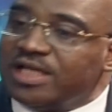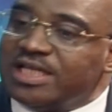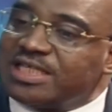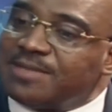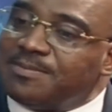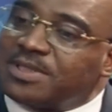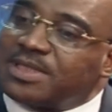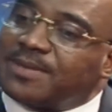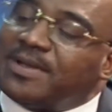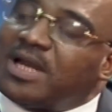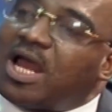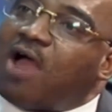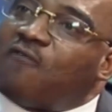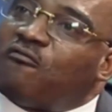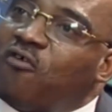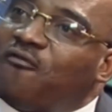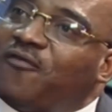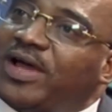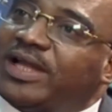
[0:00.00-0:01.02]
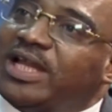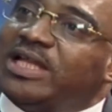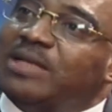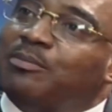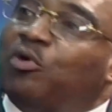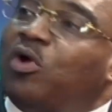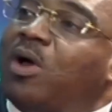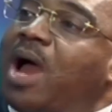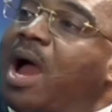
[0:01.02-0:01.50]
This means when our forefather
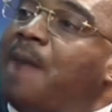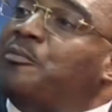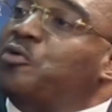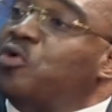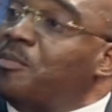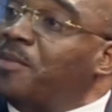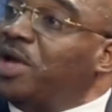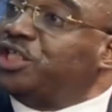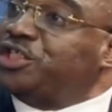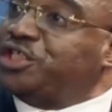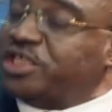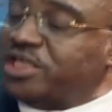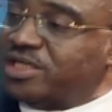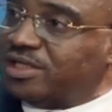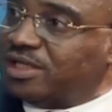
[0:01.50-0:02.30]
developed abnormal gene.